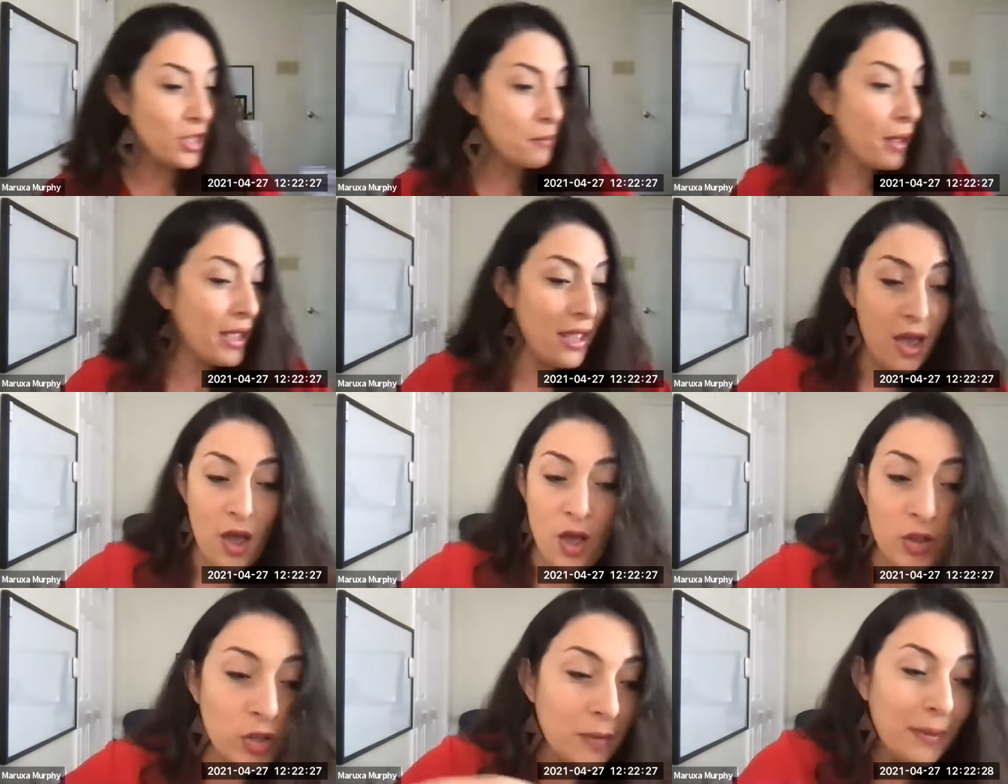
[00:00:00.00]
look at my,
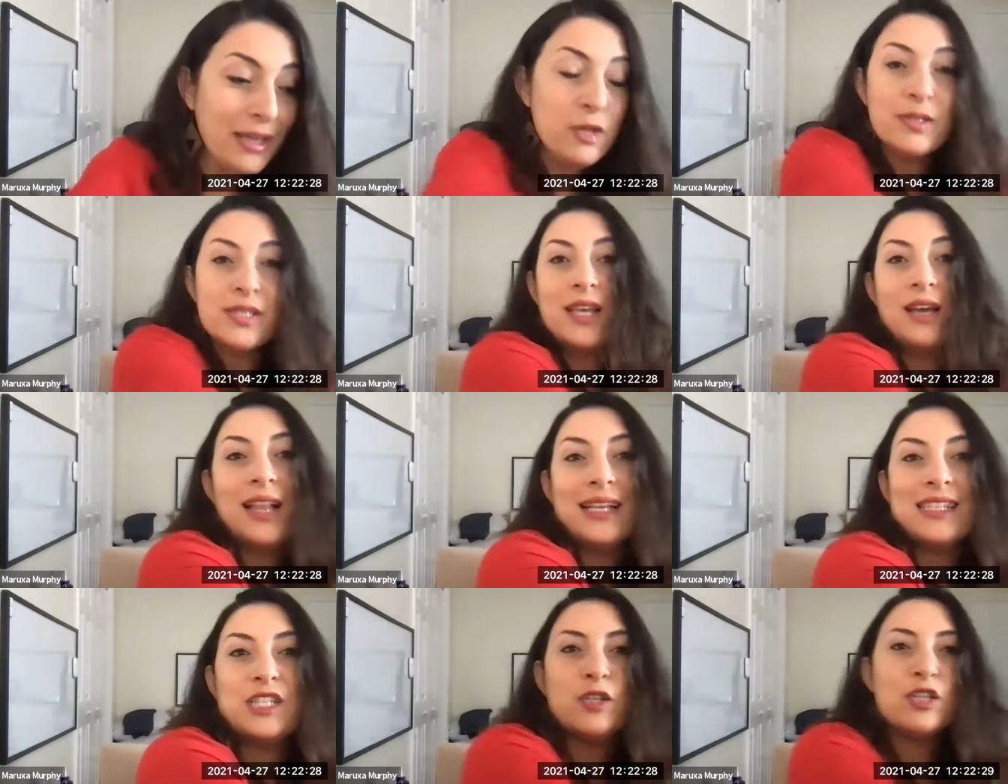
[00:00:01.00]
look at my new
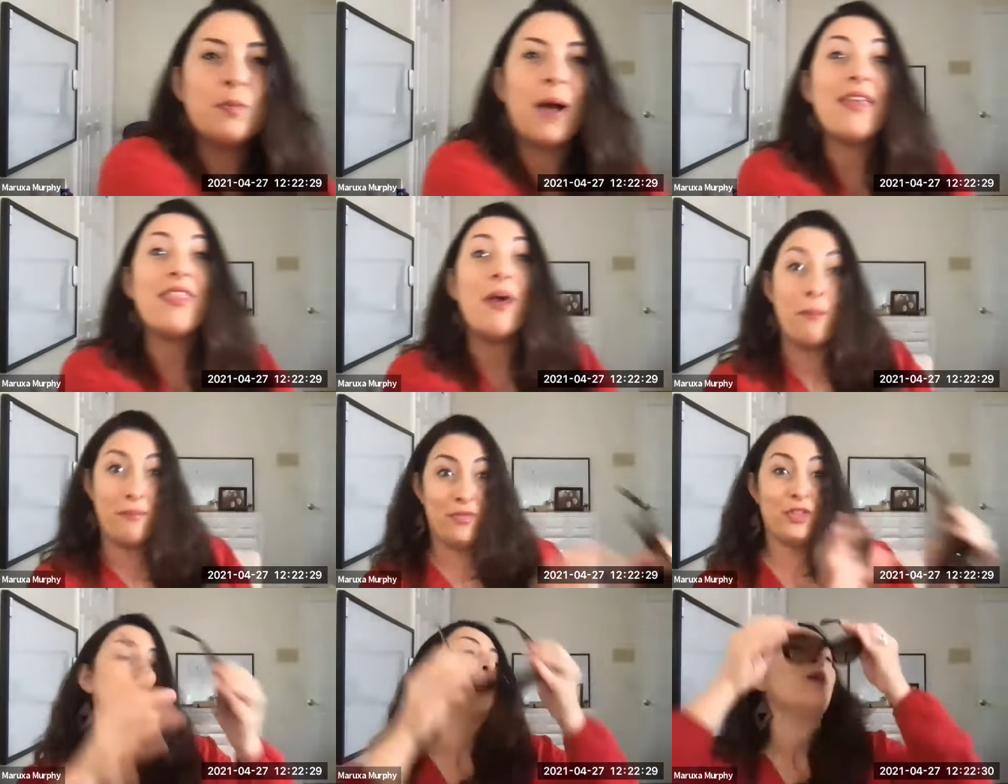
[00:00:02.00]
sunglasses. You should buy them.
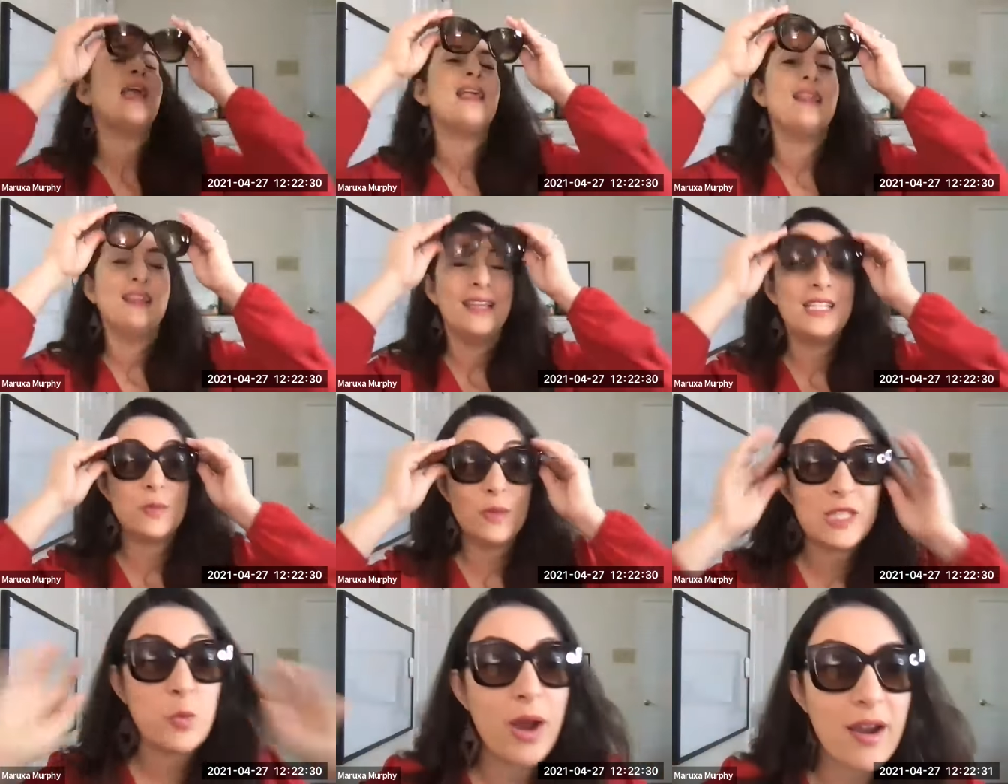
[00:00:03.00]
They're great. Let's,
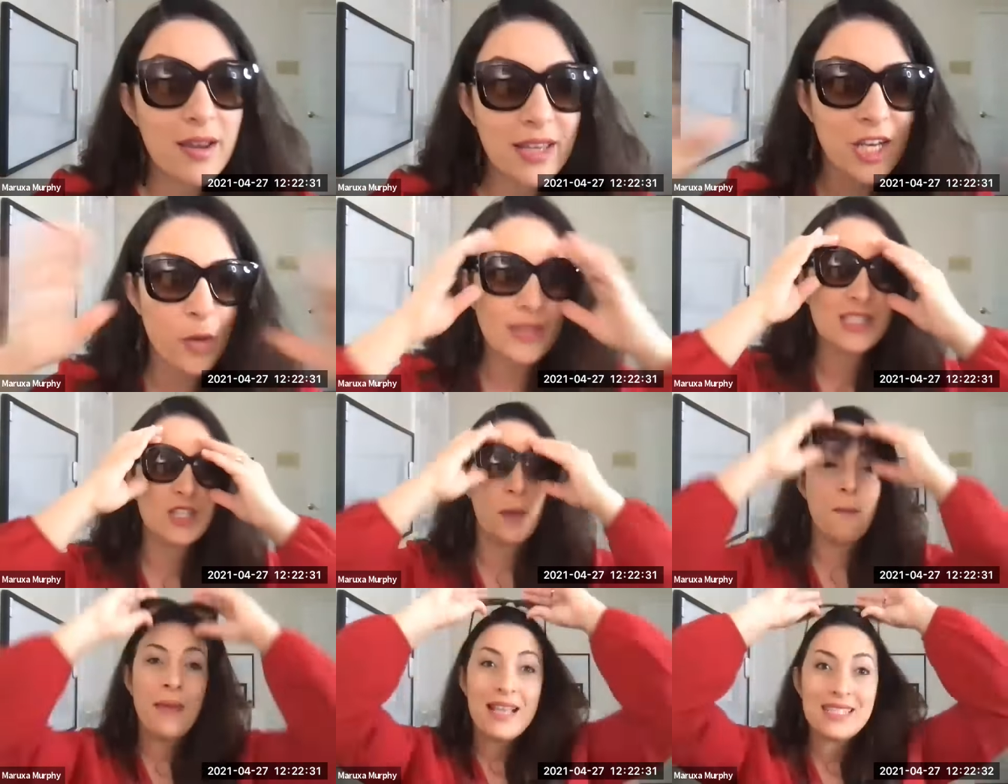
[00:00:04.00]
let's wear it. You know, it's
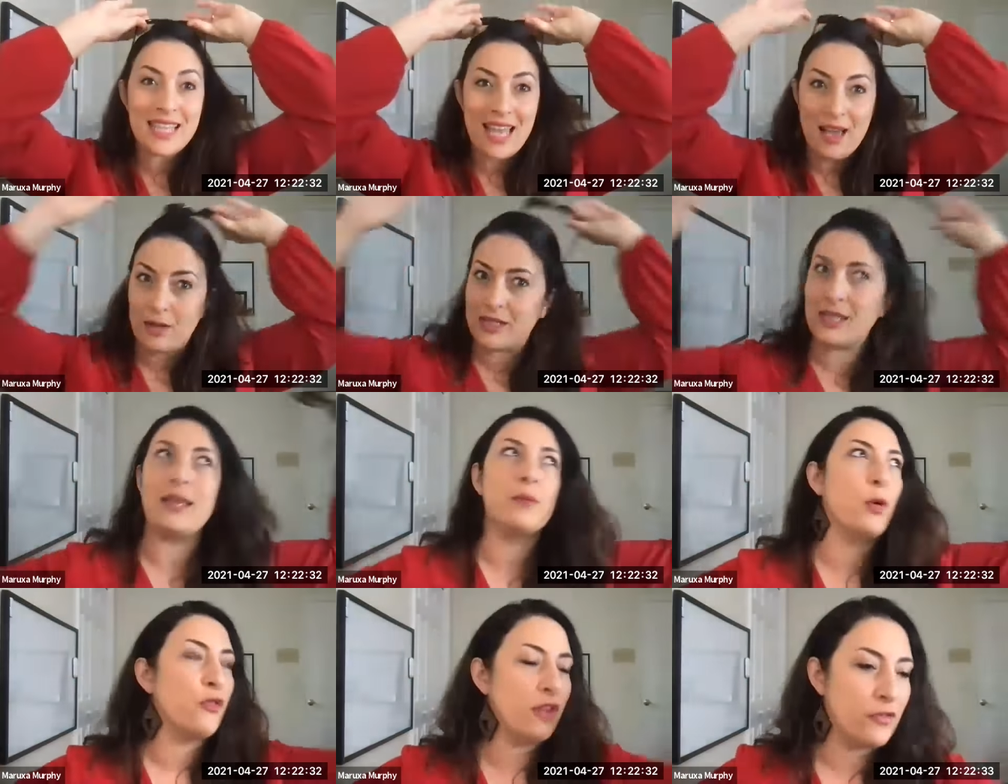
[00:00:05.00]
amazing out. It's
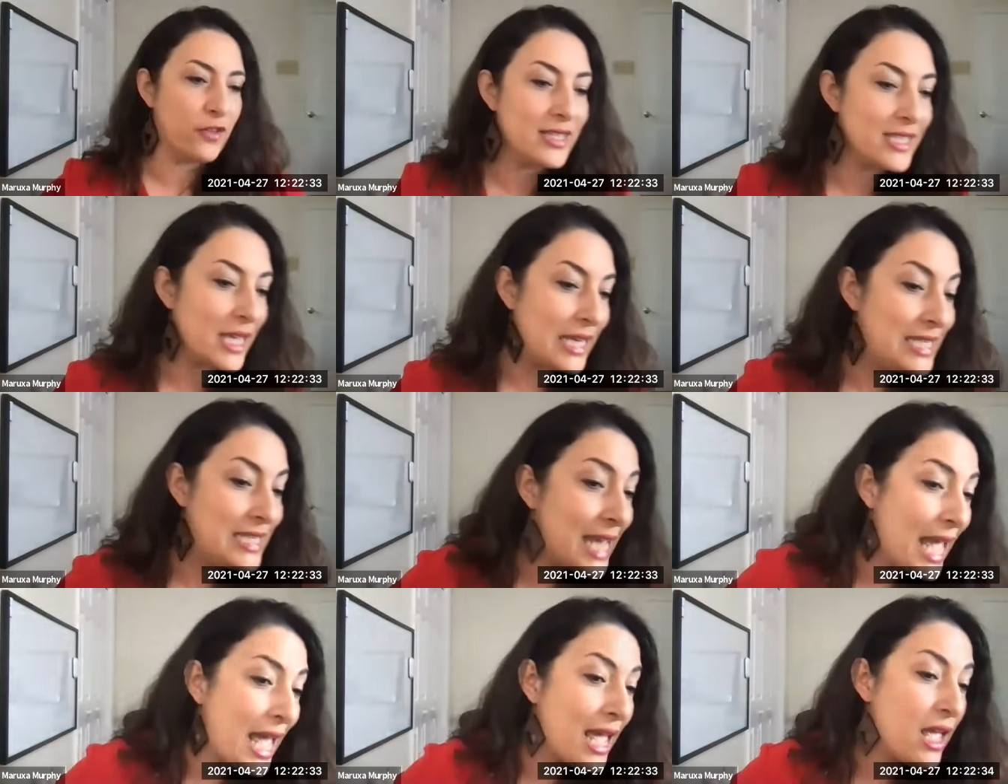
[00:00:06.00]
like perfect for the sunny
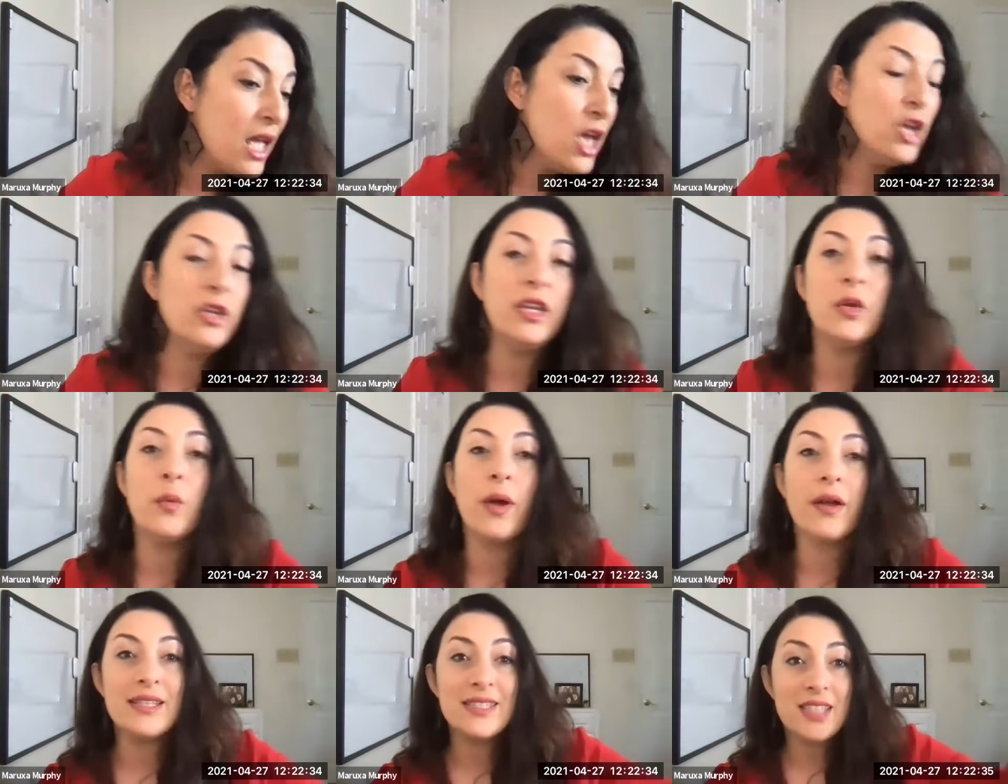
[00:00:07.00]
day. You need to
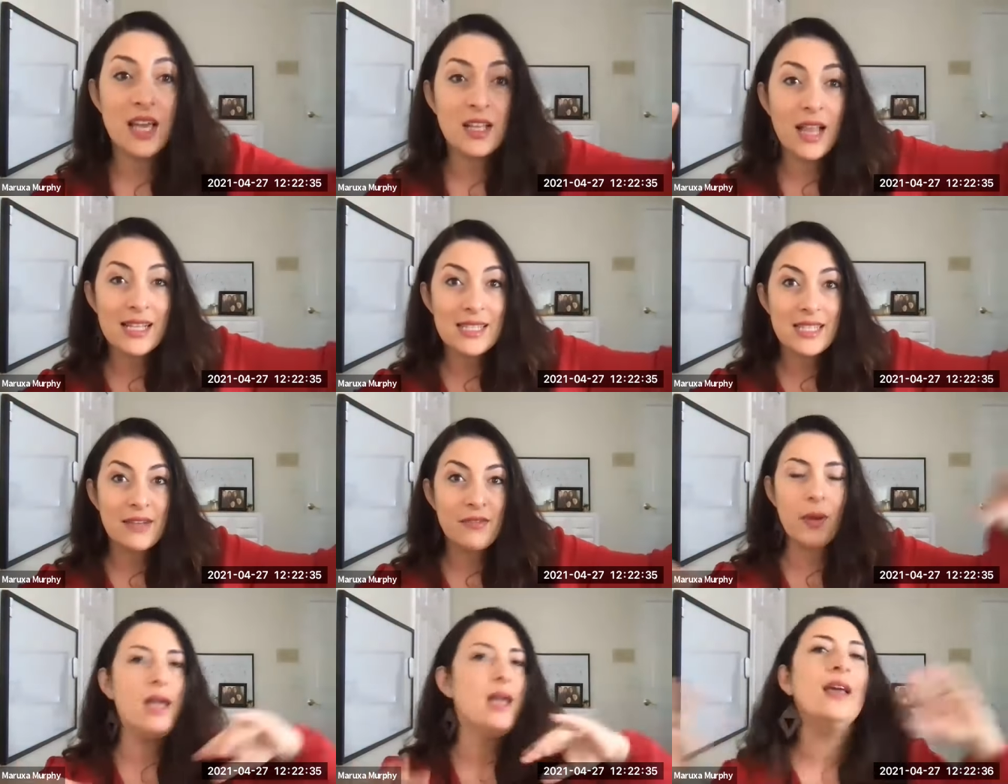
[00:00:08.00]
wear these sunglasses
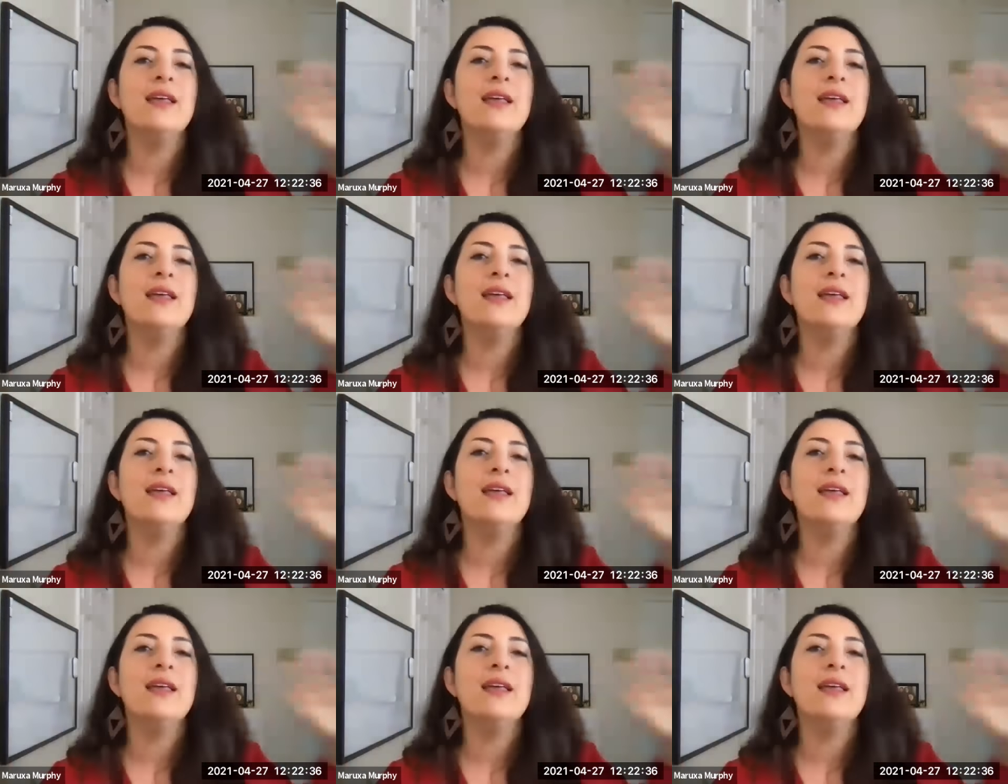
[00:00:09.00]
everywhere.